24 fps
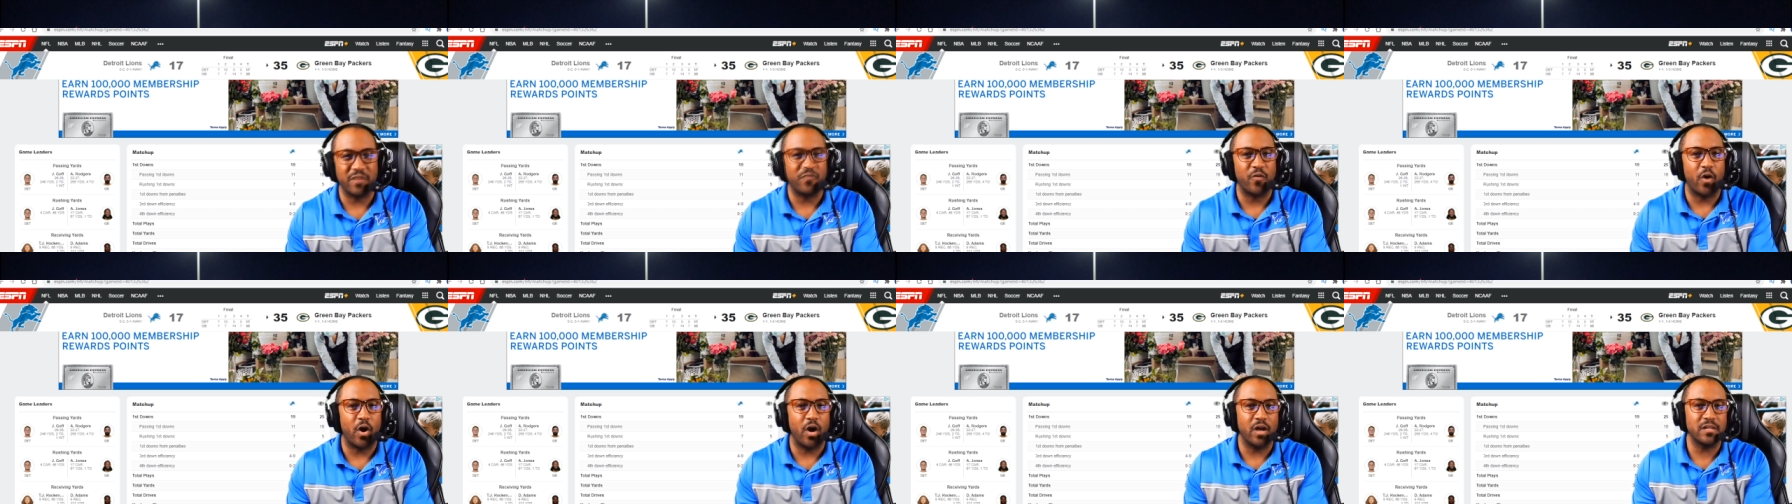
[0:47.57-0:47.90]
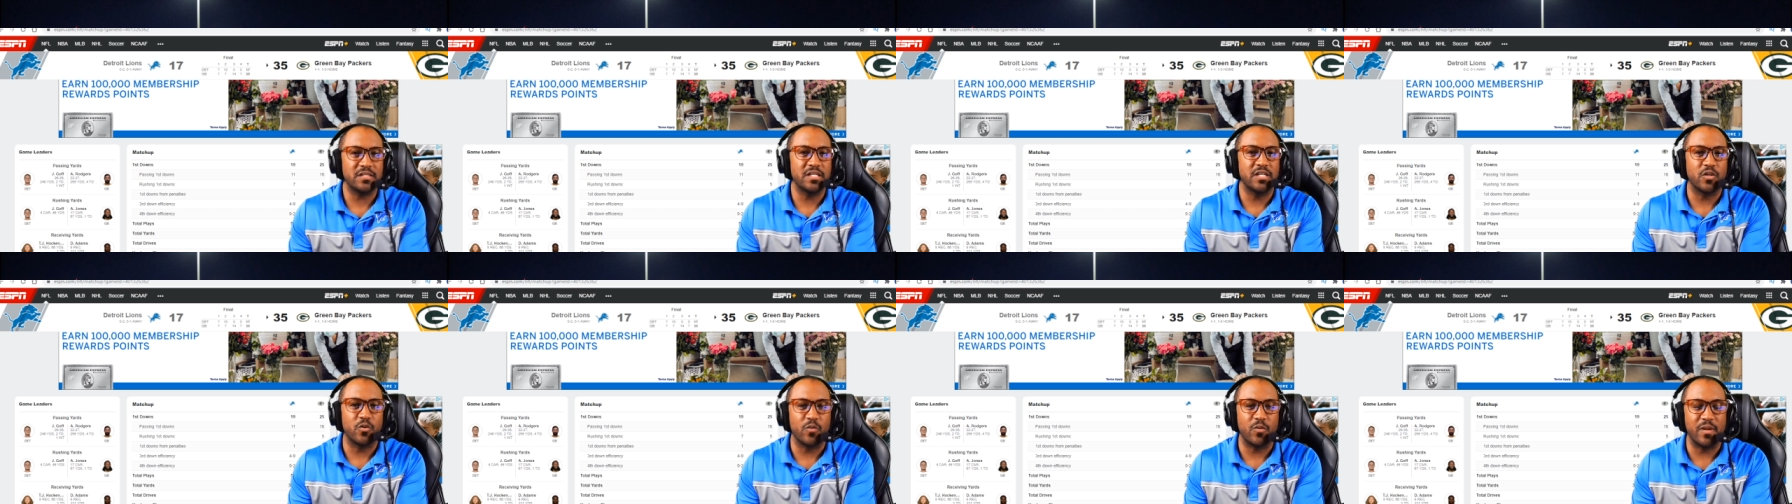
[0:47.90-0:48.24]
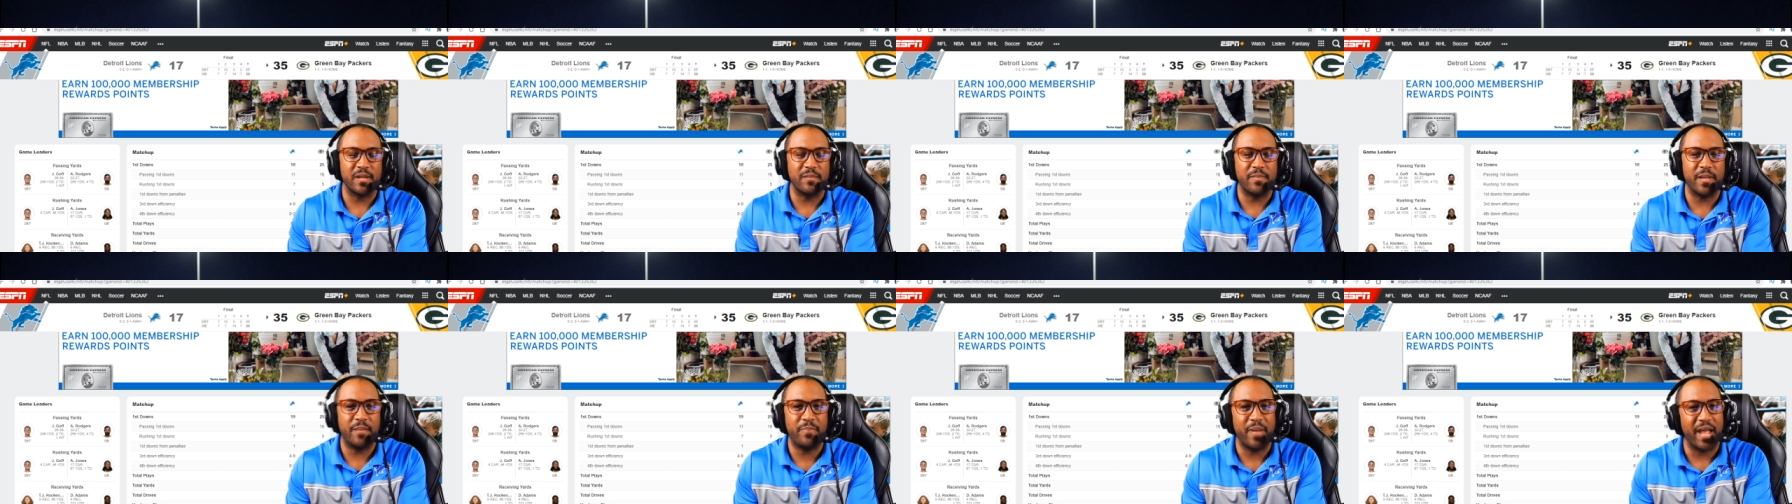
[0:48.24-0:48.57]
They fall to the
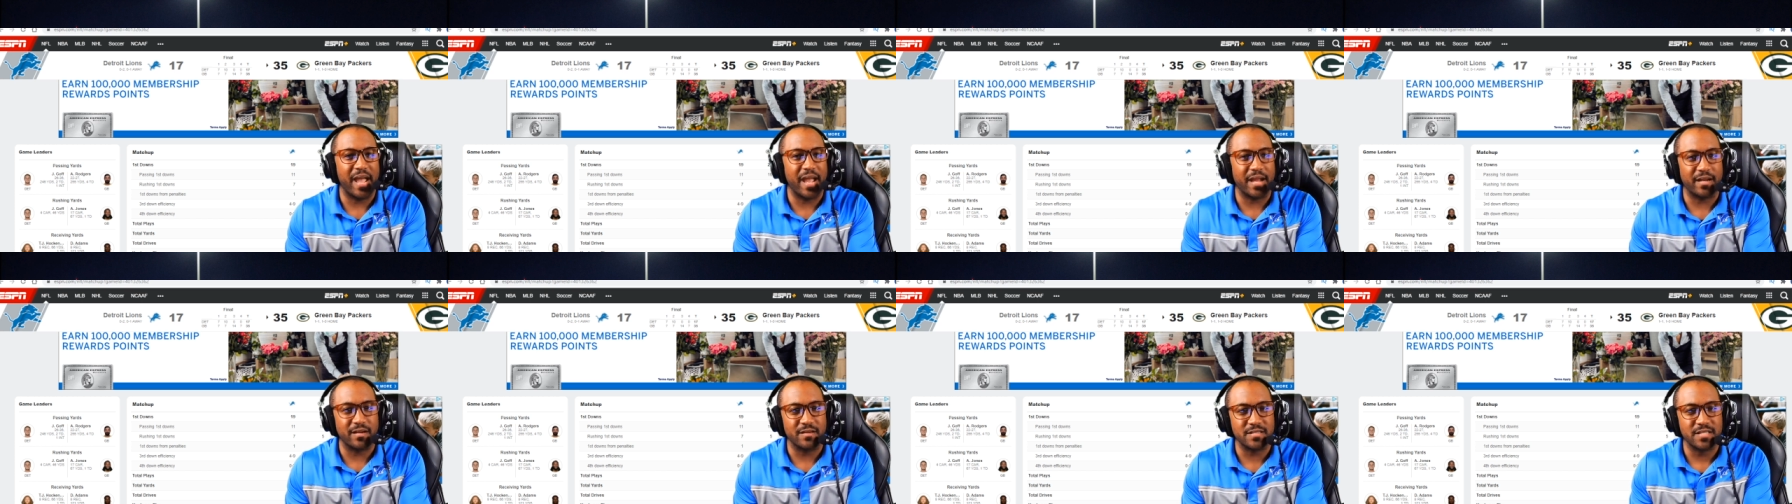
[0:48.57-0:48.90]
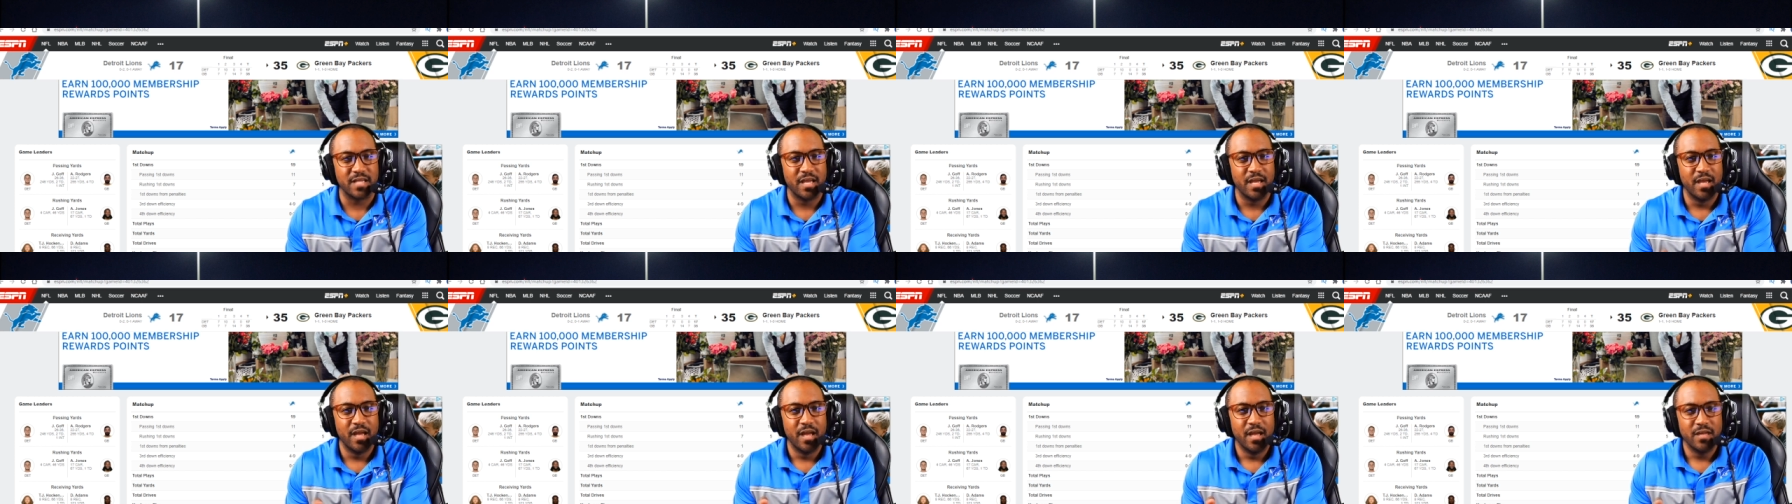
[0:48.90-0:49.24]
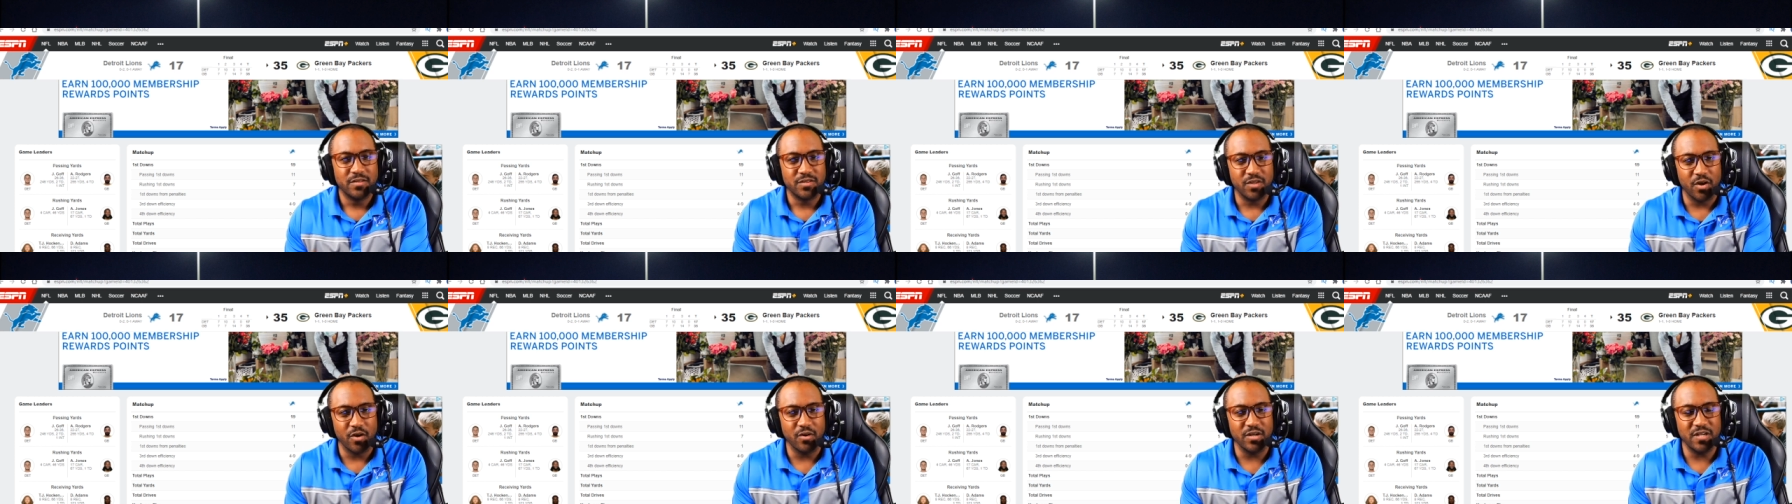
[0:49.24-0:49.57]
Green Bay Packers
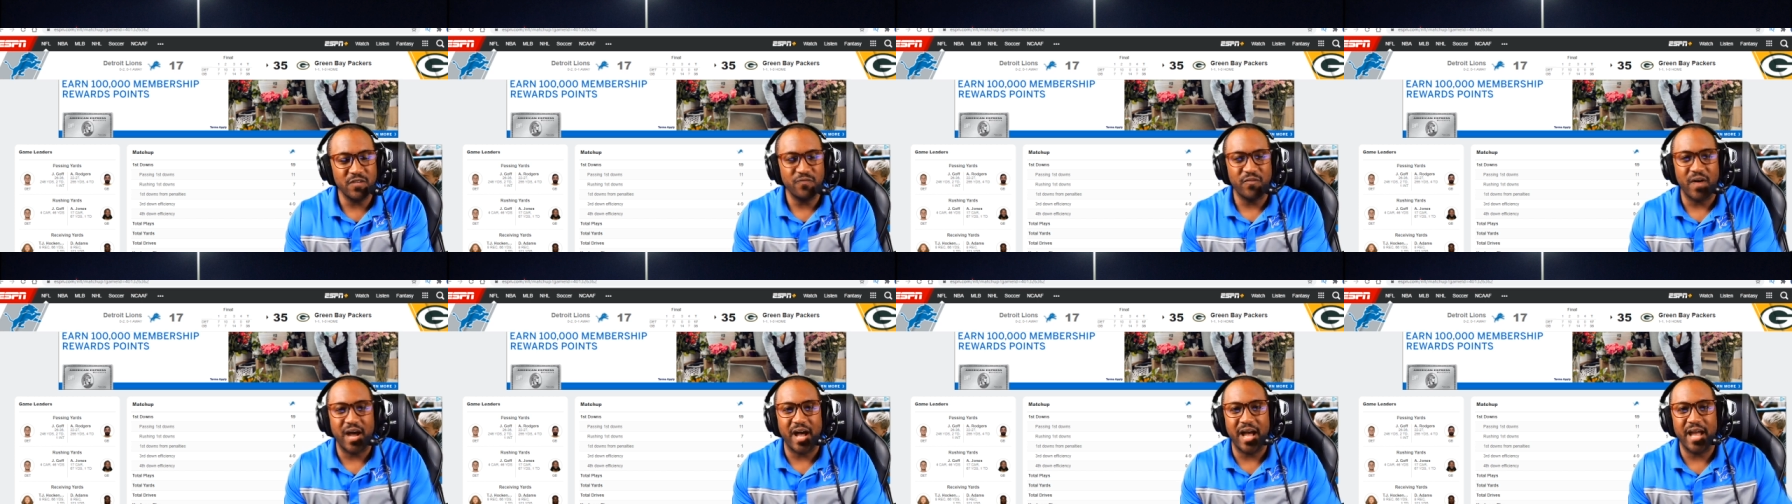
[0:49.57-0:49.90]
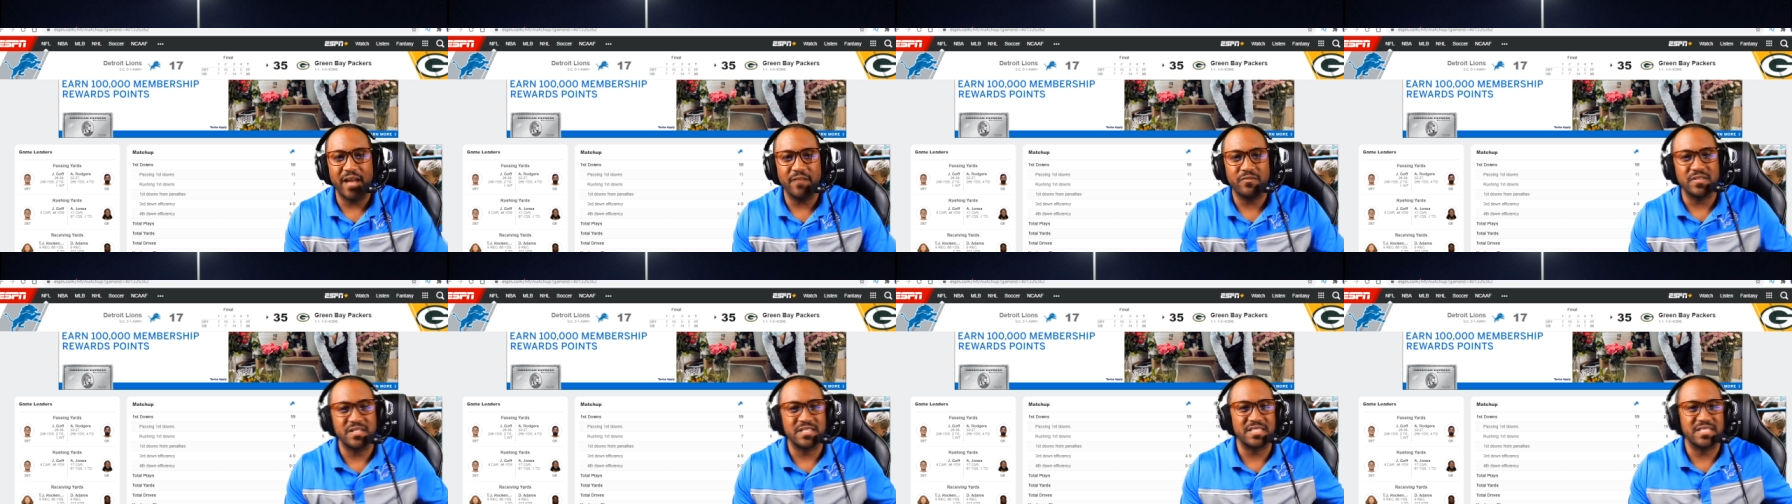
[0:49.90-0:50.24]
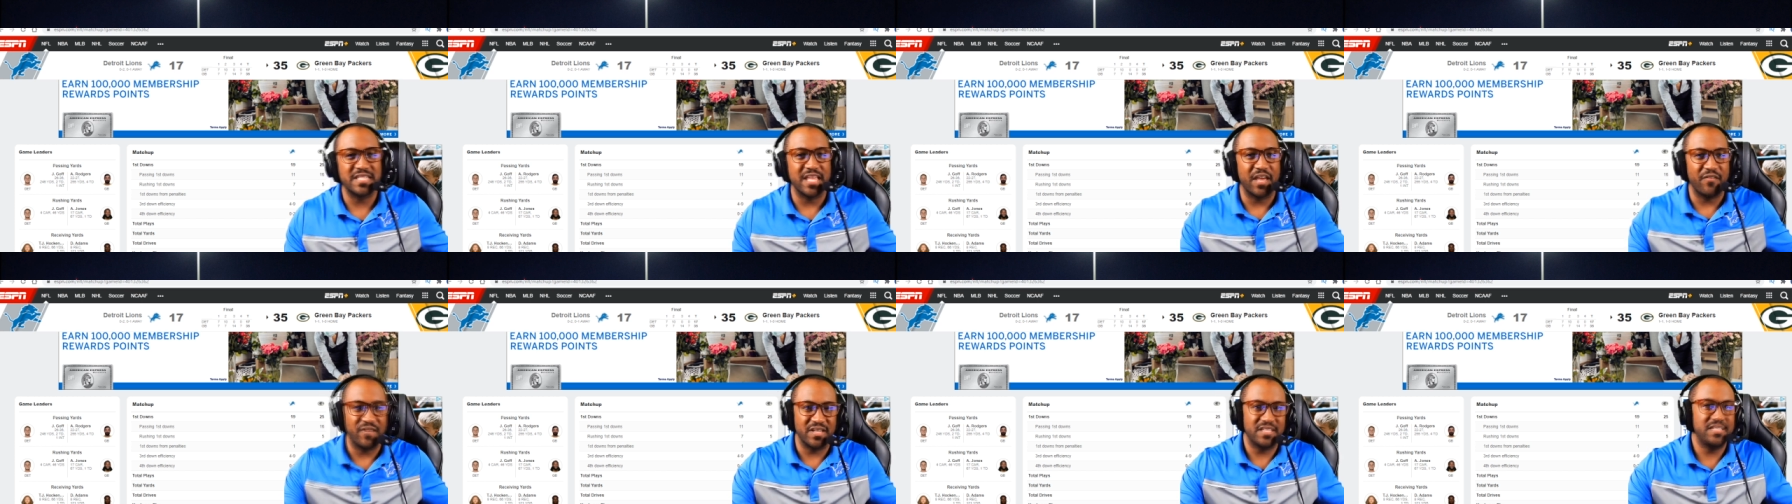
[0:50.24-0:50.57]
35 to
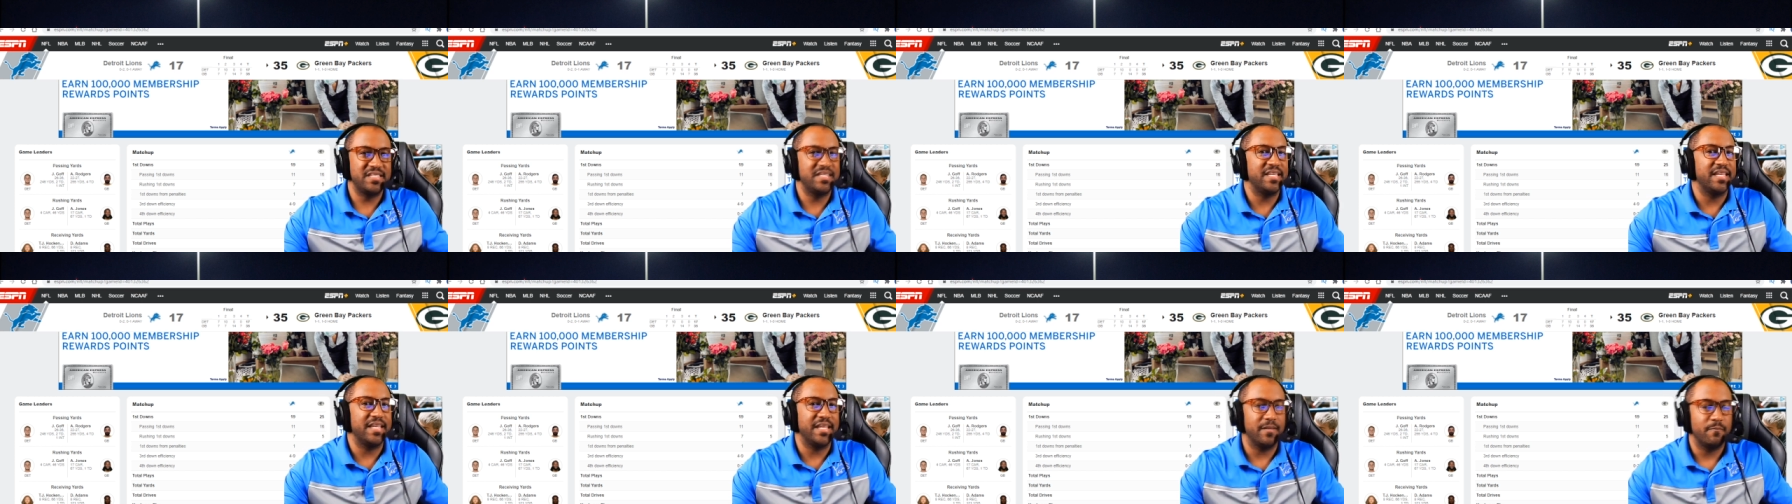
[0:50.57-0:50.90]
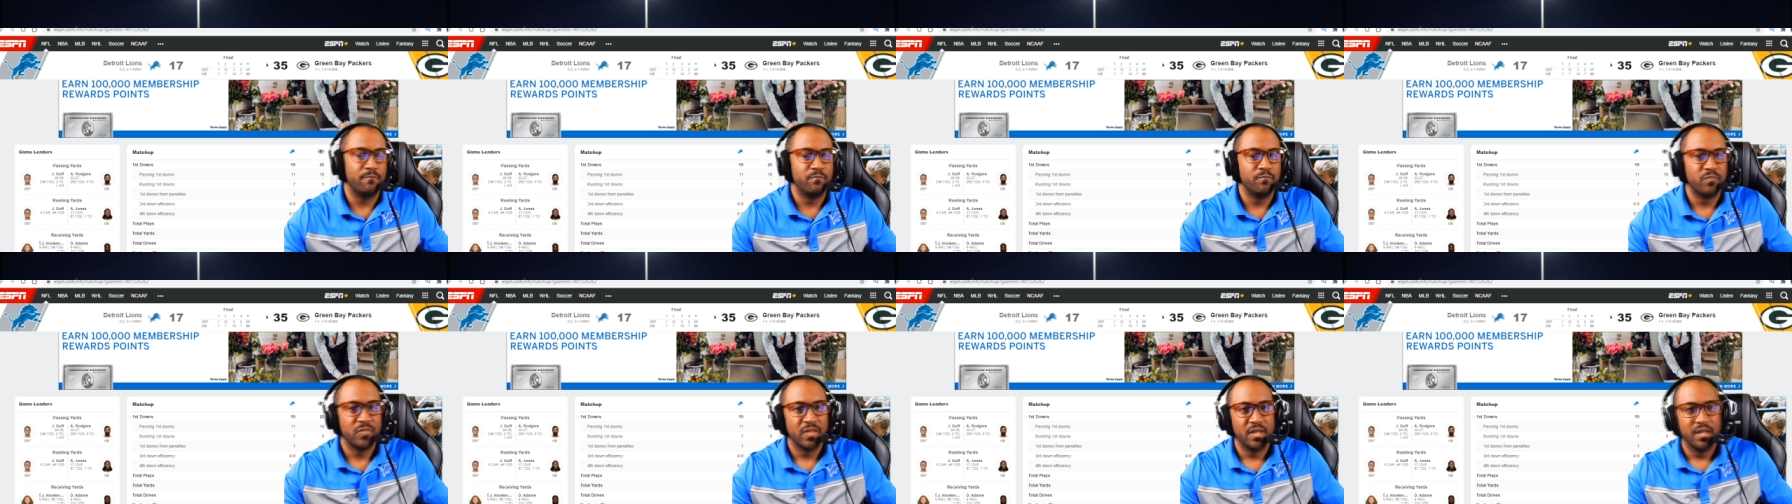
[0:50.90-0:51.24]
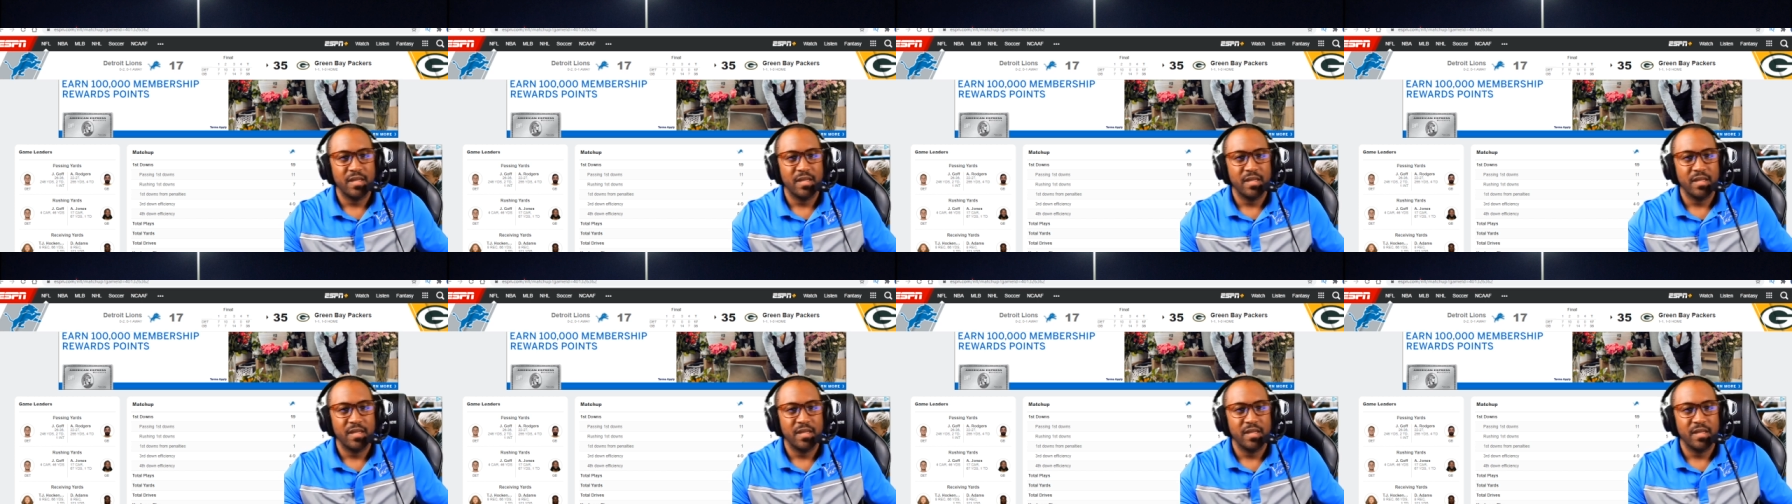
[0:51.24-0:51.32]
17